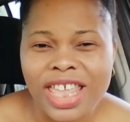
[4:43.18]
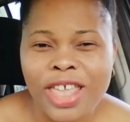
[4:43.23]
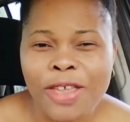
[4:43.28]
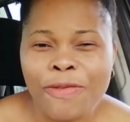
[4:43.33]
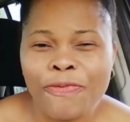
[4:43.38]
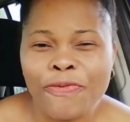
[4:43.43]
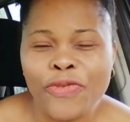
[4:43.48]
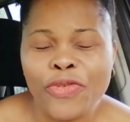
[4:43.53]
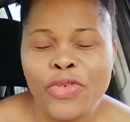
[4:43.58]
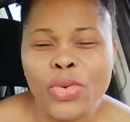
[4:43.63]

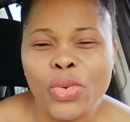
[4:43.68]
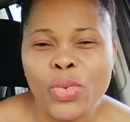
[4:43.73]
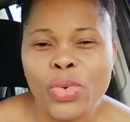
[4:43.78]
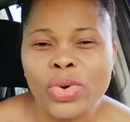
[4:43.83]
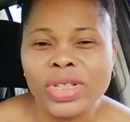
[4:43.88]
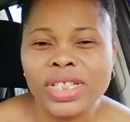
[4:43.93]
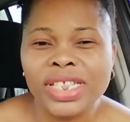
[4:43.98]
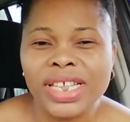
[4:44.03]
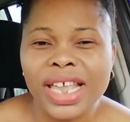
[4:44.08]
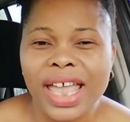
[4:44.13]
If you
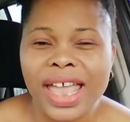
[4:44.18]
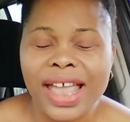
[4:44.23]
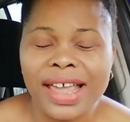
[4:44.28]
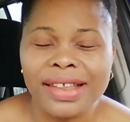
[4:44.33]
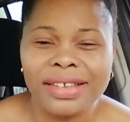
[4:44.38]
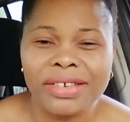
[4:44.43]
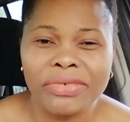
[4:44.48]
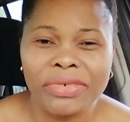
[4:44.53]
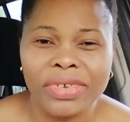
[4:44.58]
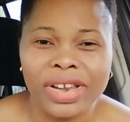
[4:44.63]
want a
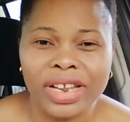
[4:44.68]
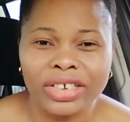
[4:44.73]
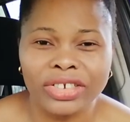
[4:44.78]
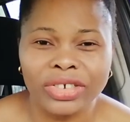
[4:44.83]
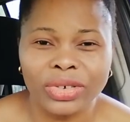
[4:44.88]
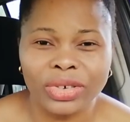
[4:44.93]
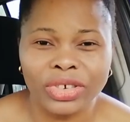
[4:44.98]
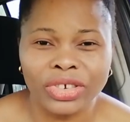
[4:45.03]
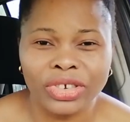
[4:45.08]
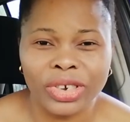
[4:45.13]
healthy
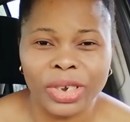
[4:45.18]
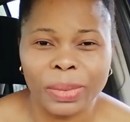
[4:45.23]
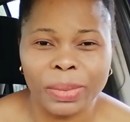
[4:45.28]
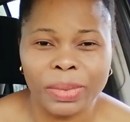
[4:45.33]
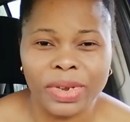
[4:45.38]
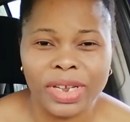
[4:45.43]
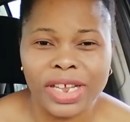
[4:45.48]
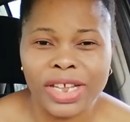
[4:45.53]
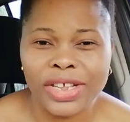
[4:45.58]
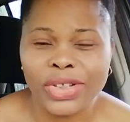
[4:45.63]
relationship,
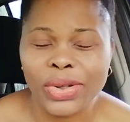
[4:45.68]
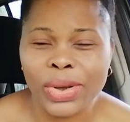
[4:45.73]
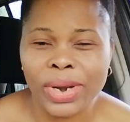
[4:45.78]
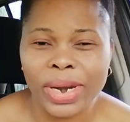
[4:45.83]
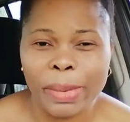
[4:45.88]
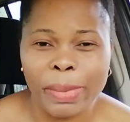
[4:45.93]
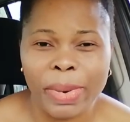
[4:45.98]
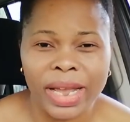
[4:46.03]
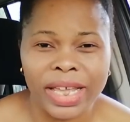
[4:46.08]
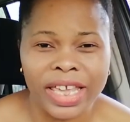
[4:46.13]
it's
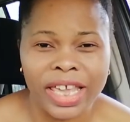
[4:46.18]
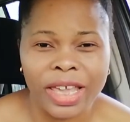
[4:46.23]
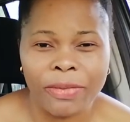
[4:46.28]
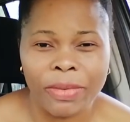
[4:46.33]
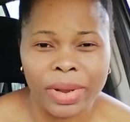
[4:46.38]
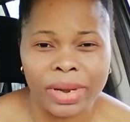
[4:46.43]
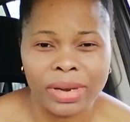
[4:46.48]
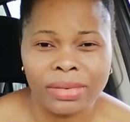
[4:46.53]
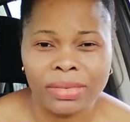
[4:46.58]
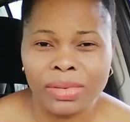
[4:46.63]
all about
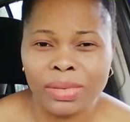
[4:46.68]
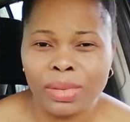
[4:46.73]
giving,